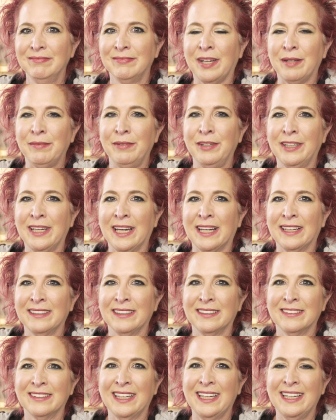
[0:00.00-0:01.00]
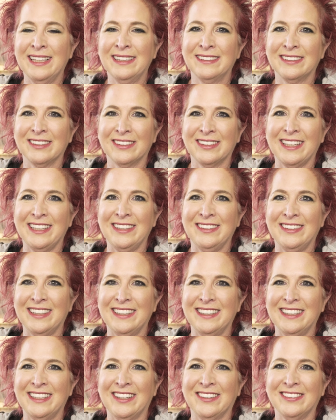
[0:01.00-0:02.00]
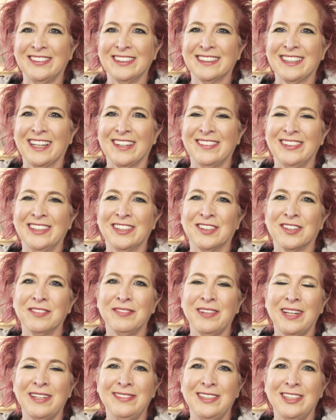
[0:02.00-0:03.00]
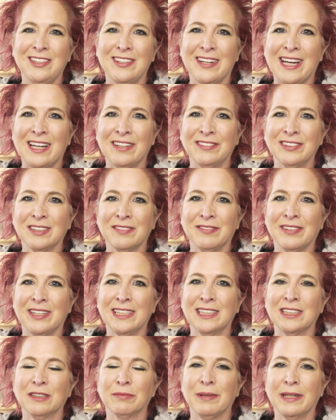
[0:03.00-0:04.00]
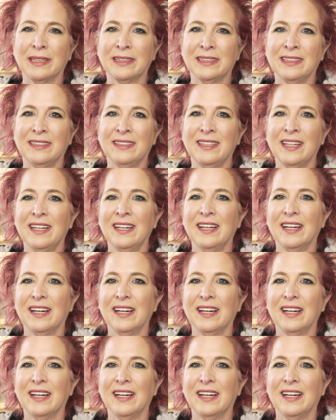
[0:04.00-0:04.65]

maybe you got a little cancer that you didn't know was coming, or maybe you have some unexpected